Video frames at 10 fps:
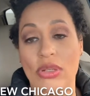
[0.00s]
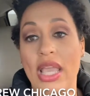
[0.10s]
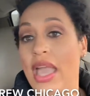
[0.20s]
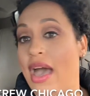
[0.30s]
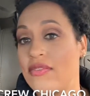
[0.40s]

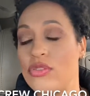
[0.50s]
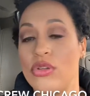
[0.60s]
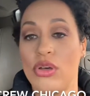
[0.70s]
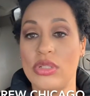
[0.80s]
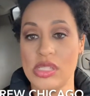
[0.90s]
They have, you
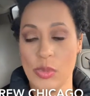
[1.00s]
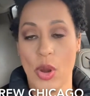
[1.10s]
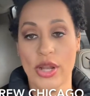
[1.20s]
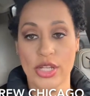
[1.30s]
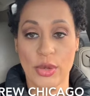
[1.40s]
know, this
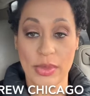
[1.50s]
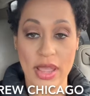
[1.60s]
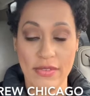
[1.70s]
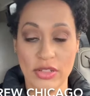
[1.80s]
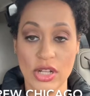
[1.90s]
party or
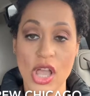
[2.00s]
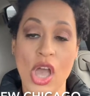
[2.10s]
whatever